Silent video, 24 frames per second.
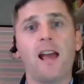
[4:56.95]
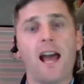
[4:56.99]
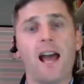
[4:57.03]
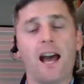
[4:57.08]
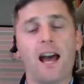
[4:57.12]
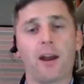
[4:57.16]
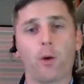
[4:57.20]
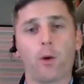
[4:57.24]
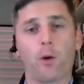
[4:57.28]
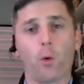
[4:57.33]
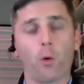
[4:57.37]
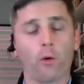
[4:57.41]

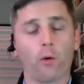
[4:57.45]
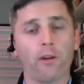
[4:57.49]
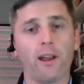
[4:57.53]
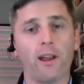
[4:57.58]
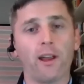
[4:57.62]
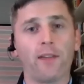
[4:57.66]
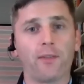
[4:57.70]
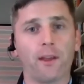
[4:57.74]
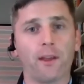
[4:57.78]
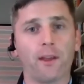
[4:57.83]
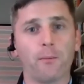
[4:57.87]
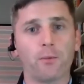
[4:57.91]
how to
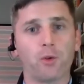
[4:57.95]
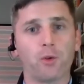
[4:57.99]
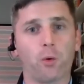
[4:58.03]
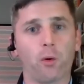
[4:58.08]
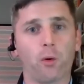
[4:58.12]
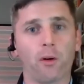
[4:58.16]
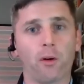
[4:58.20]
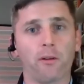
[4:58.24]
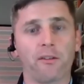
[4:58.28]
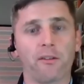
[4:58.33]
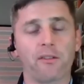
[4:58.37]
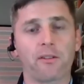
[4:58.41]
orient them
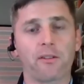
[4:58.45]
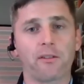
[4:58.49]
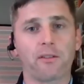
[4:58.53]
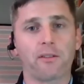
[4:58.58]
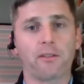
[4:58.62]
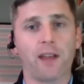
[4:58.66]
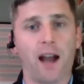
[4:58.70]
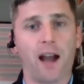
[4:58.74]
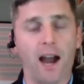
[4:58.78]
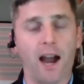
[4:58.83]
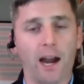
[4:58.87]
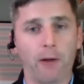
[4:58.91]
towards
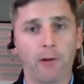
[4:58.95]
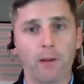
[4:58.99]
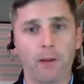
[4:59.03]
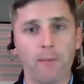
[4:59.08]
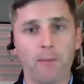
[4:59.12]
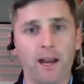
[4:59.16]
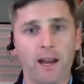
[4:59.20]
the hiring